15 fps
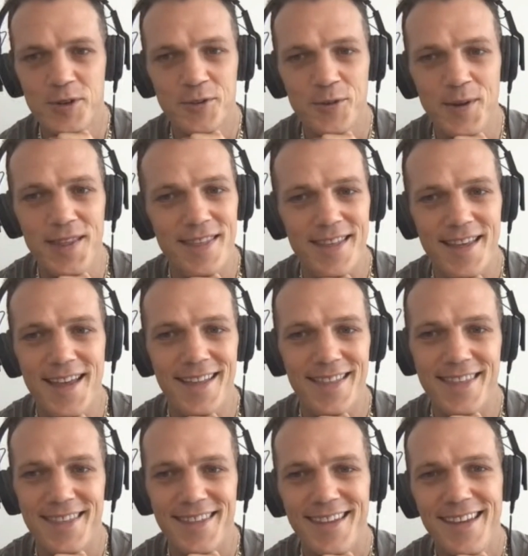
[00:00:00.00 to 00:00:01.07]
between
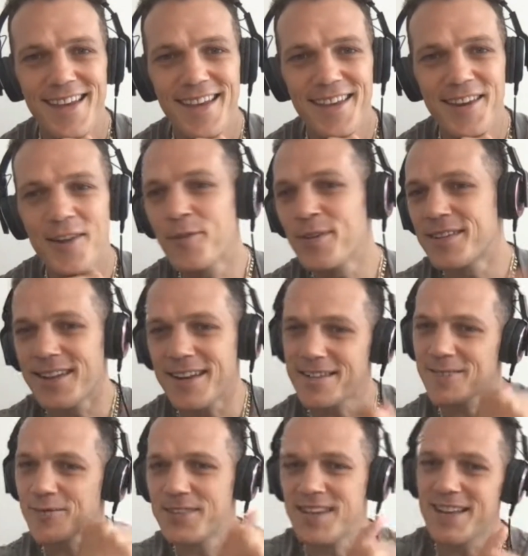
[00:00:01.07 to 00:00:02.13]
sets. You know, we've done
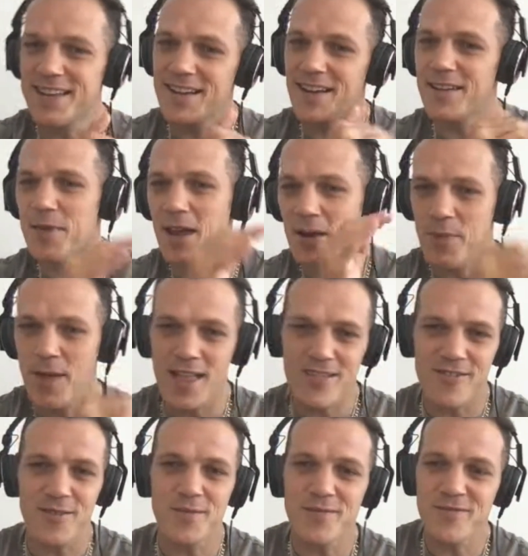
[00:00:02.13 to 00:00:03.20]
it. We've done. I'd help
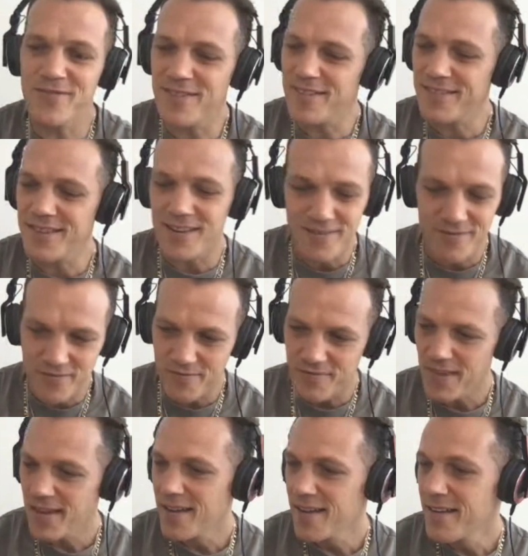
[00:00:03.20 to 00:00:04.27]
answer him for you know a
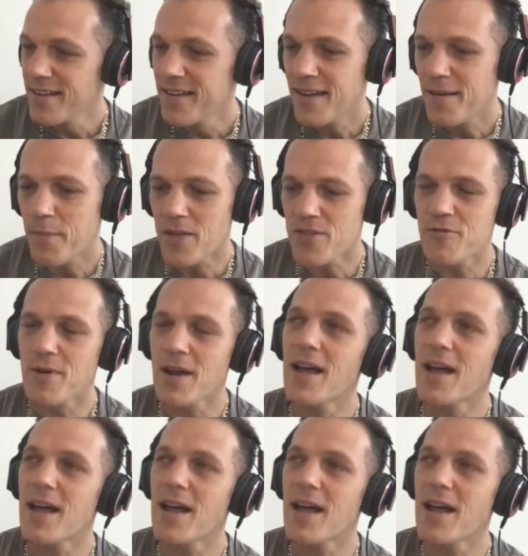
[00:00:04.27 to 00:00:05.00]
bunch of